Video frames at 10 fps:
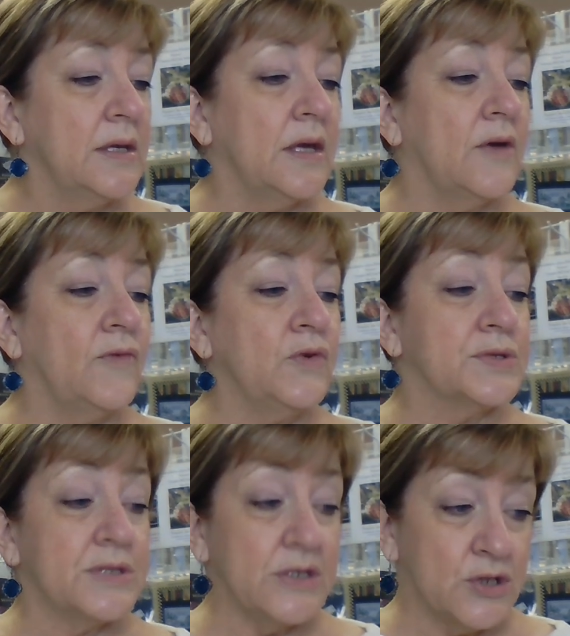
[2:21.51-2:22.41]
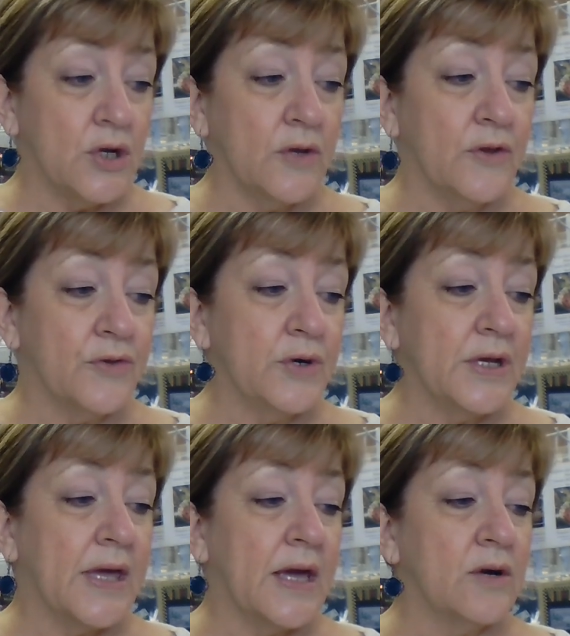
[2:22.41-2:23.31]
If you stitch it on the 30
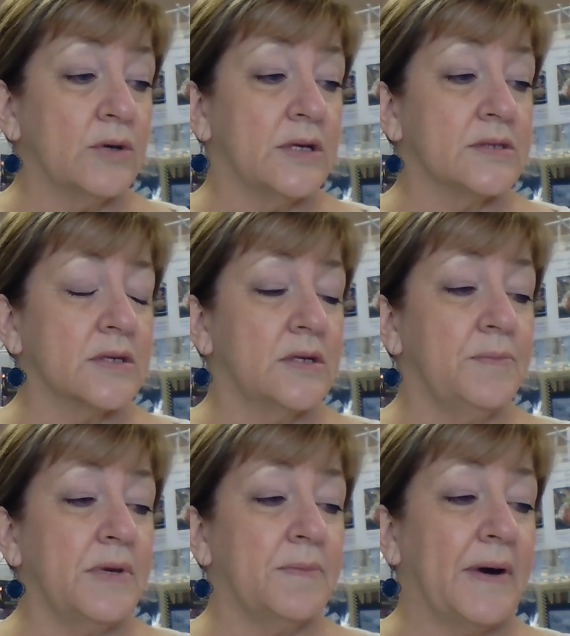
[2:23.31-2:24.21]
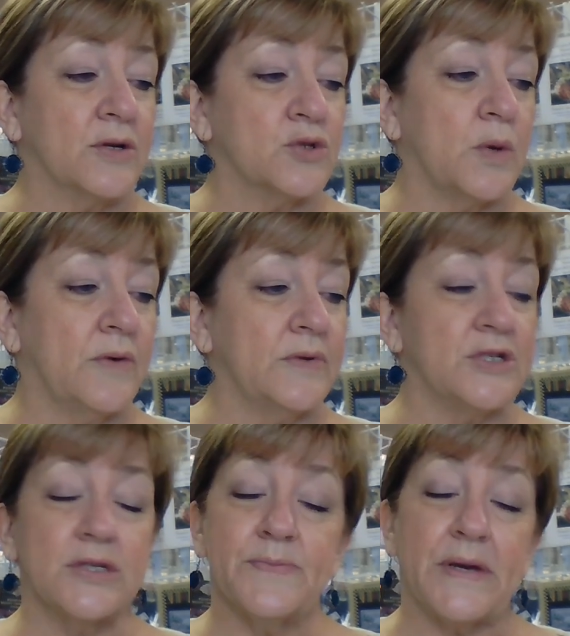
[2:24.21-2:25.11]
count, it's going to be about 12
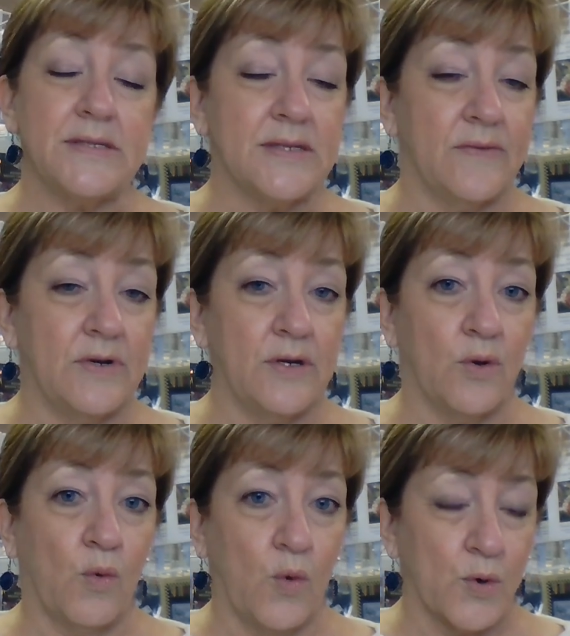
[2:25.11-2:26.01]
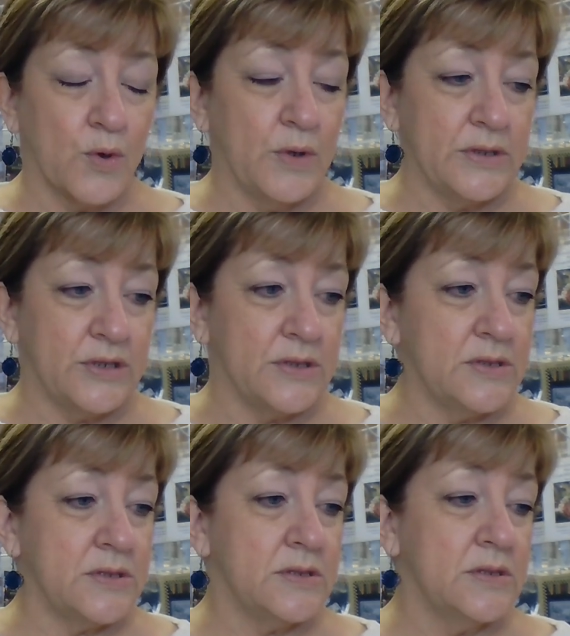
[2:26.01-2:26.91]
inches by 7 1/4
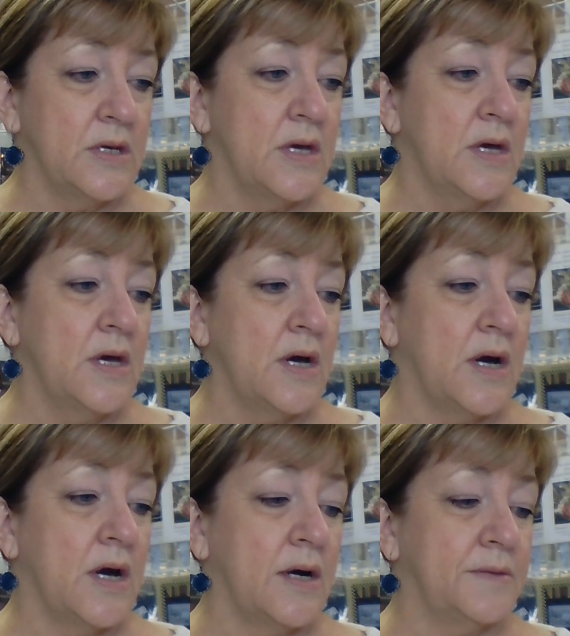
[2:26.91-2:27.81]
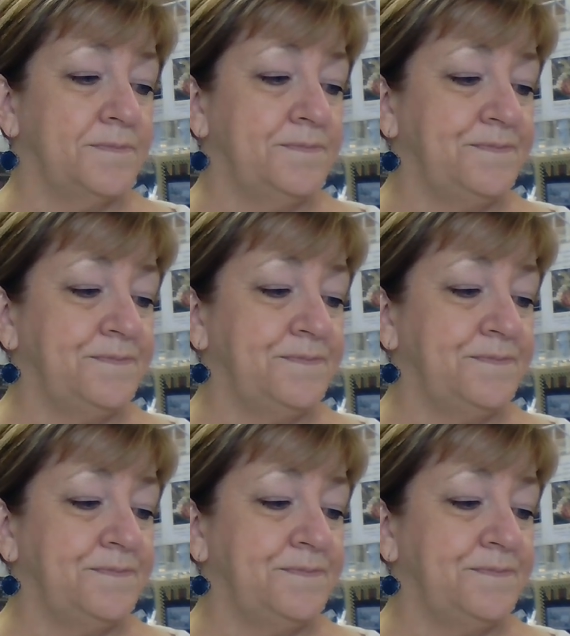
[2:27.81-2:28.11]
inches. Let